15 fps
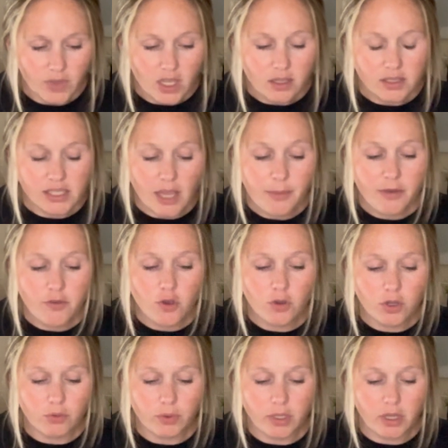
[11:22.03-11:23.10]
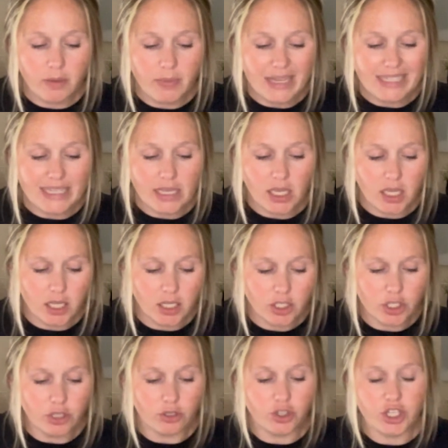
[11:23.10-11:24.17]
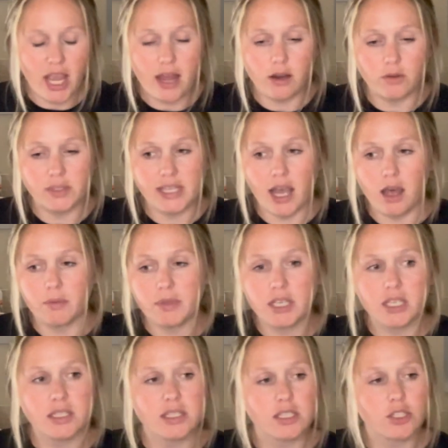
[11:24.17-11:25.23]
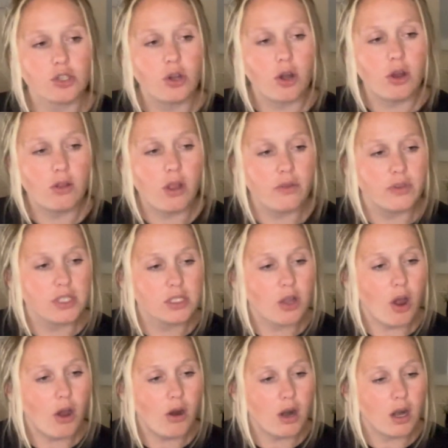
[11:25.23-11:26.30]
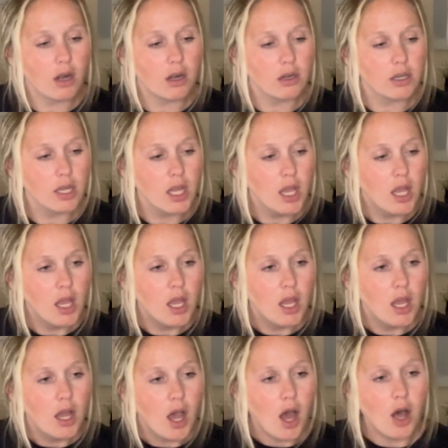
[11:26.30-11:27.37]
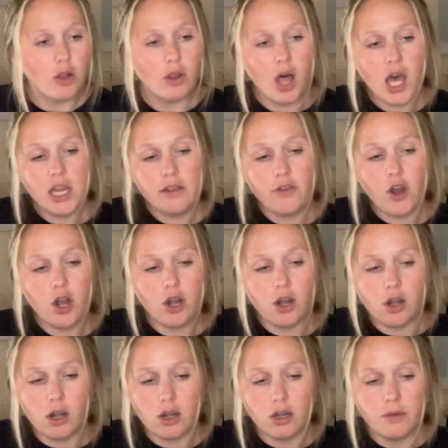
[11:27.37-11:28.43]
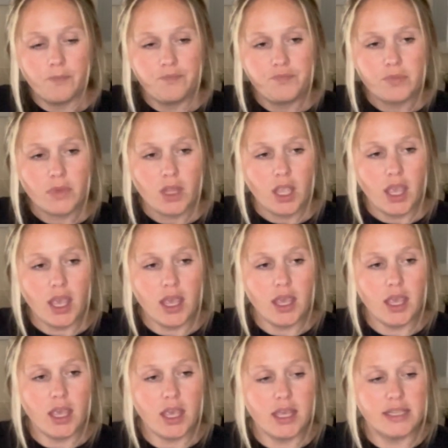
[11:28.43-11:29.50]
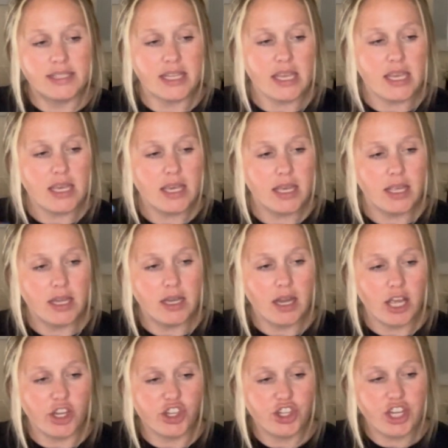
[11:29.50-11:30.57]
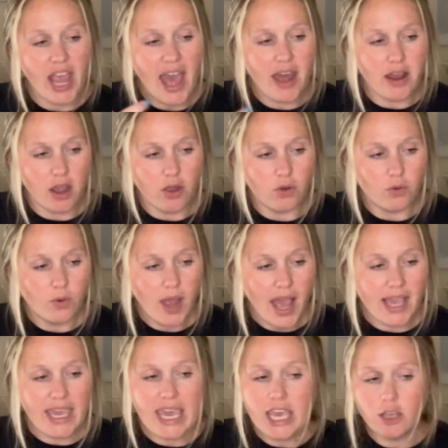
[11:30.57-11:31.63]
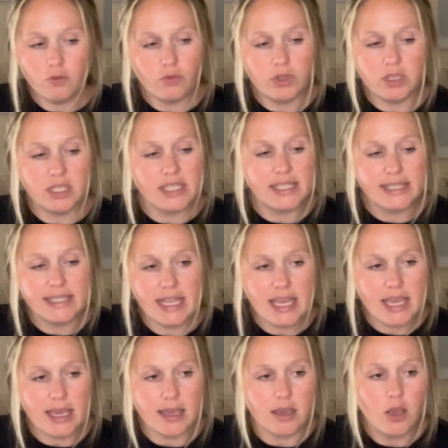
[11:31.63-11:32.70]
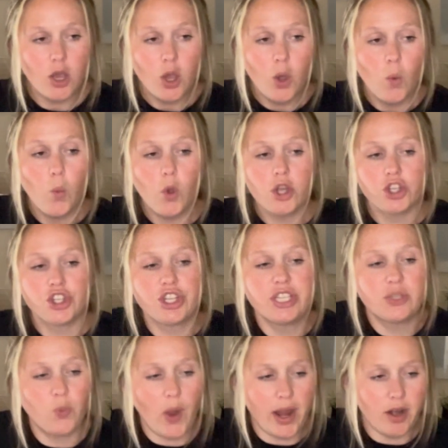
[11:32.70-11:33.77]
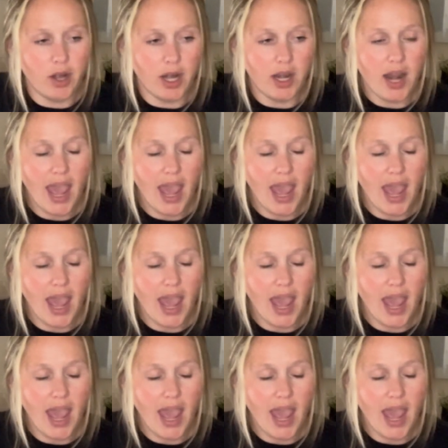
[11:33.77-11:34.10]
Some of you could really be digging into your shadow side, because this girl on this card, a lot of her is in a shadow. I can't really see what she's wearing.